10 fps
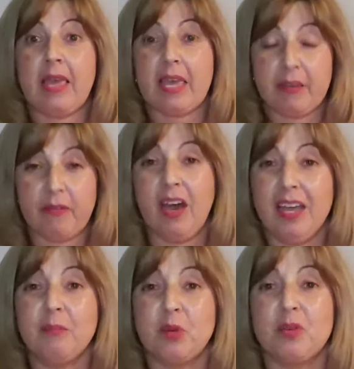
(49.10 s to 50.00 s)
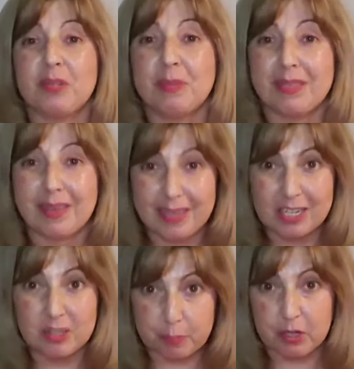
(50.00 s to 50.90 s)
if I'm going to be the
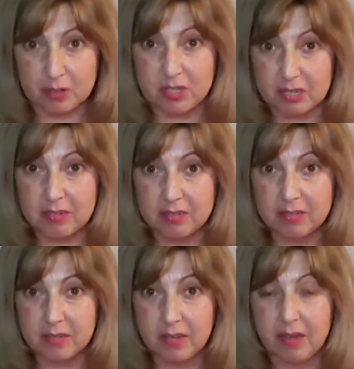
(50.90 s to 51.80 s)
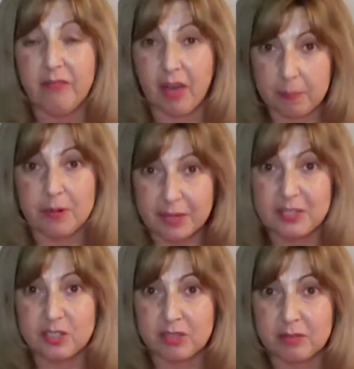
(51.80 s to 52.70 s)
expert of
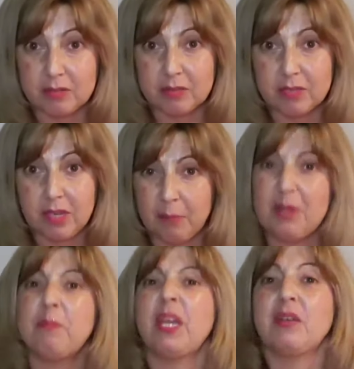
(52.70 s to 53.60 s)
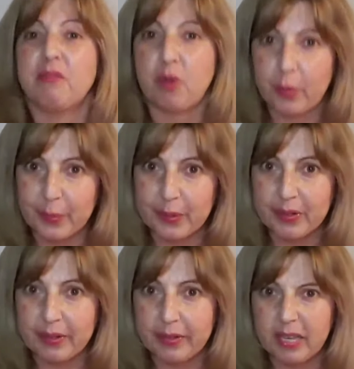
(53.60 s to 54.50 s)
operations, I'm gonna pay it forward.
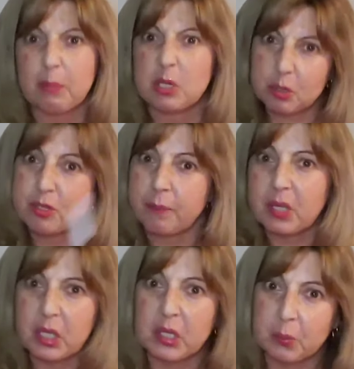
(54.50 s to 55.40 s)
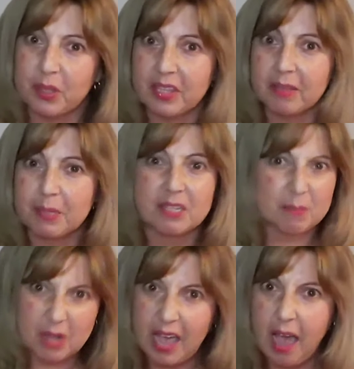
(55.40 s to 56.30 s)
I'm gonna do something good with it because
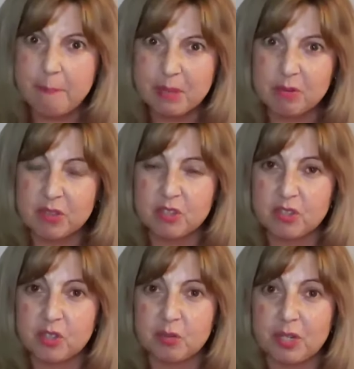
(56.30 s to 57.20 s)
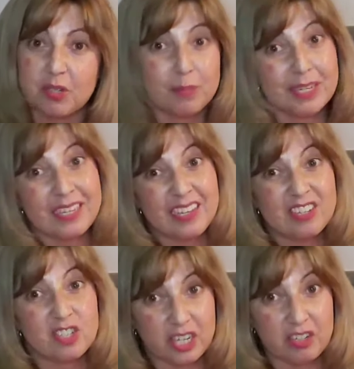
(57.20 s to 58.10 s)
I'm not happy with the situation, but I can't
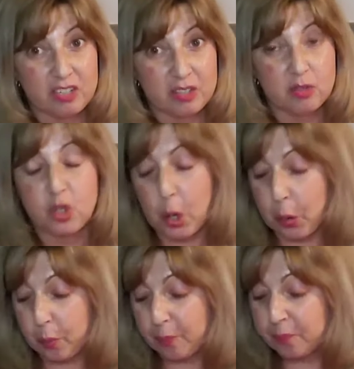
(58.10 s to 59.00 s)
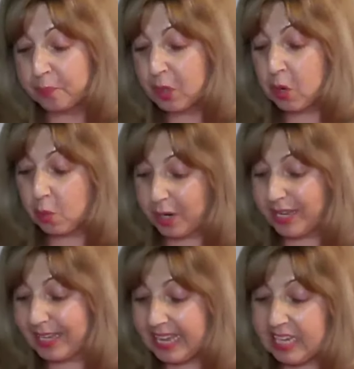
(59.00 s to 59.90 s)
change it. So what I
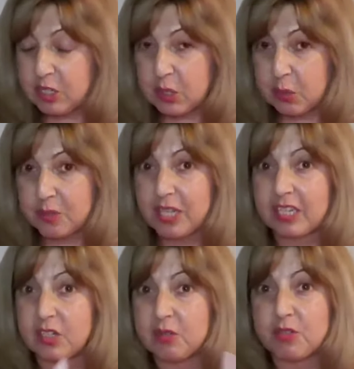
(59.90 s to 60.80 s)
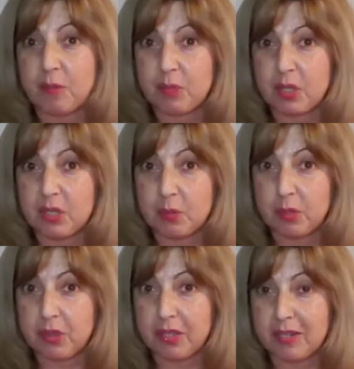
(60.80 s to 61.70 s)
can do is I can do something good
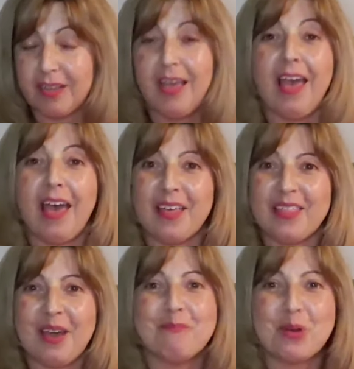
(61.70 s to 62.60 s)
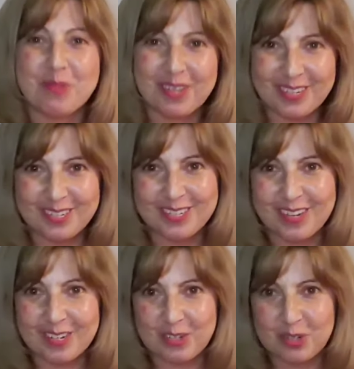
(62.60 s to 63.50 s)
with it. At that moment, I
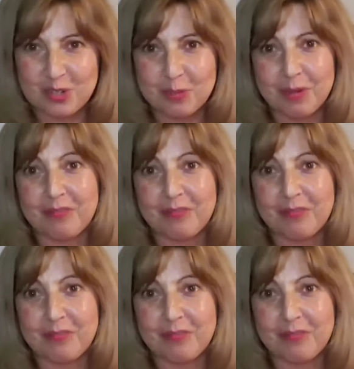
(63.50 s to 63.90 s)
decided to do my